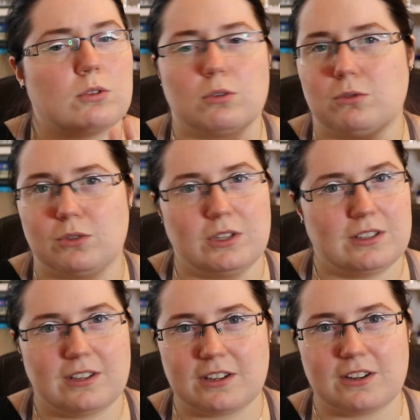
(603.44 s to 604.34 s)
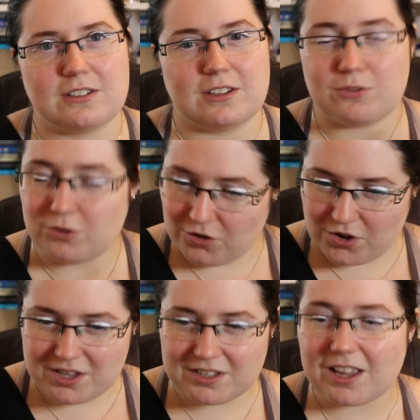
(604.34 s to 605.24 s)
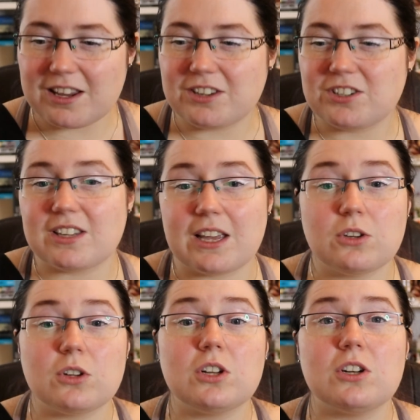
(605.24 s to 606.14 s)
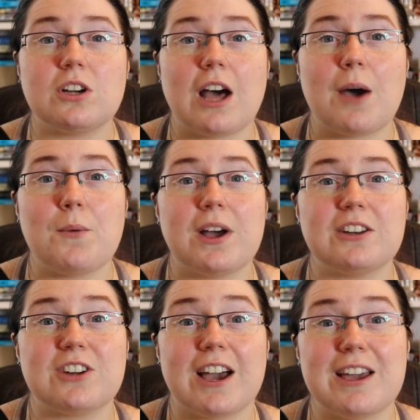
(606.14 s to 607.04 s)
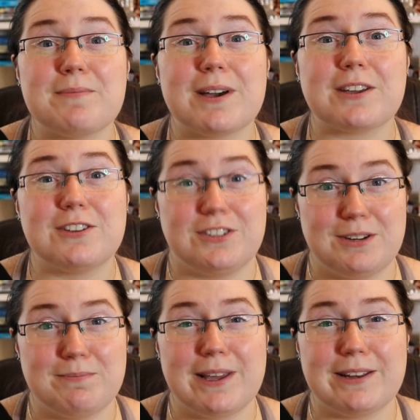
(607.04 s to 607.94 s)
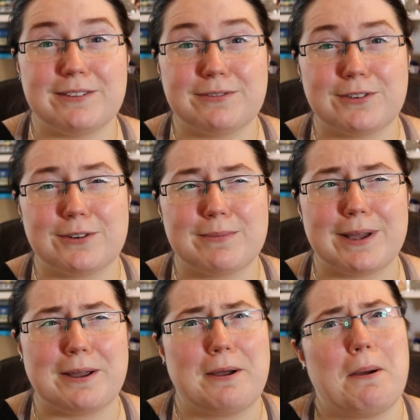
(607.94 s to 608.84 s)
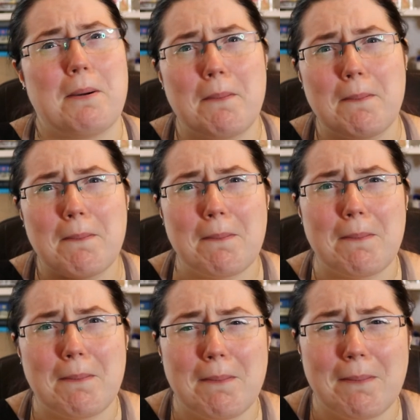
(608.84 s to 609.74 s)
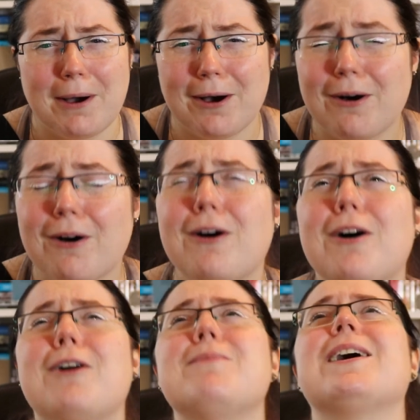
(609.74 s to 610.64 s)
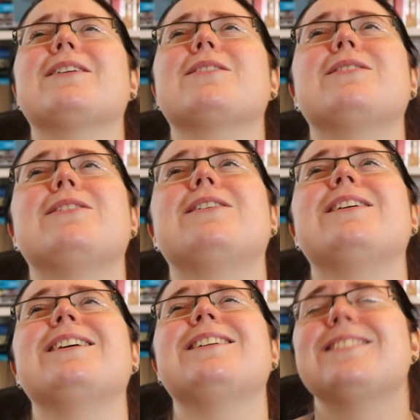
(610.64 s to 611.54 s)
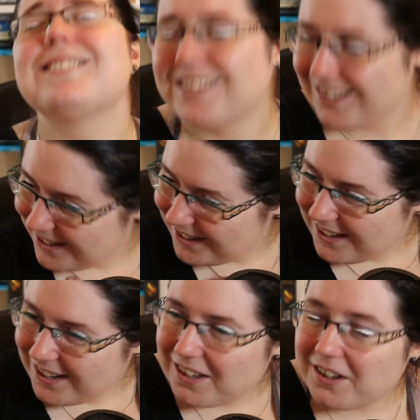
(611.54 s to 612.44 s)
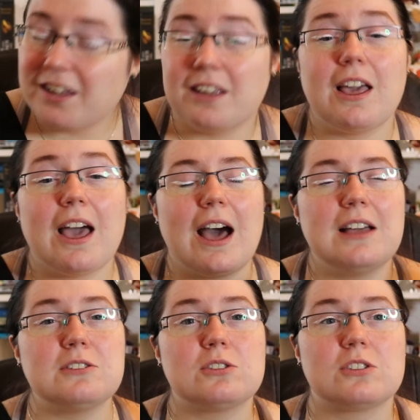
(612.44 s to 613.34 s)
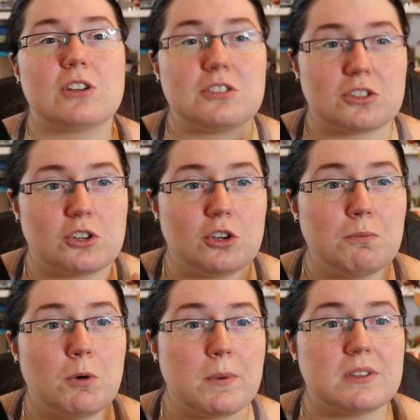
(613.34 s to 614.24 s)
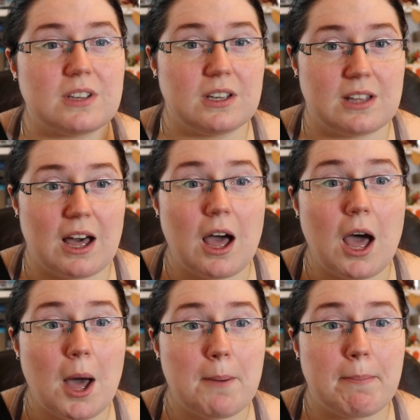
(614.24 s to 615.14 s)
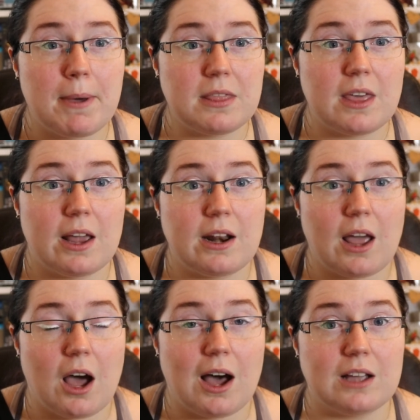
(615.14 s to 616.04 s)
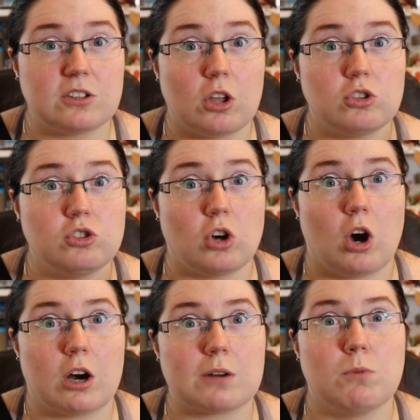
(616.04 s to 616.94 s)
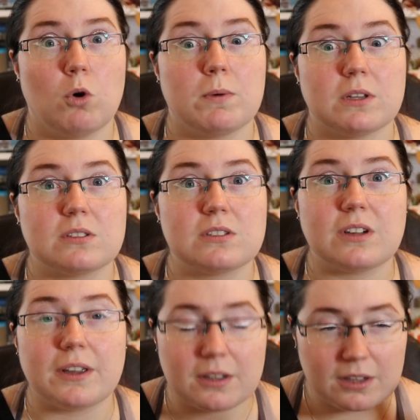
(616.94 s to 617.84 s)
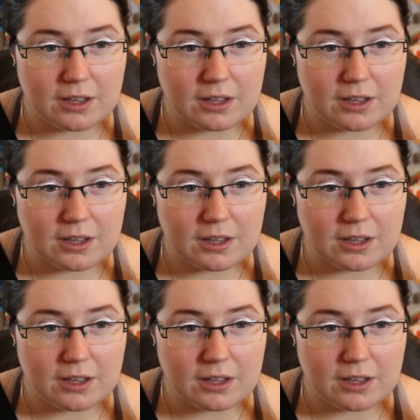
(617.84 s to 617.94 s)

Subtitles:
don't eat it because it's ruined. And then she's like, no, I want to try it back because you made it for me. Oh my god. Like, it has such cute moments like that, but then it has dark moments. Like,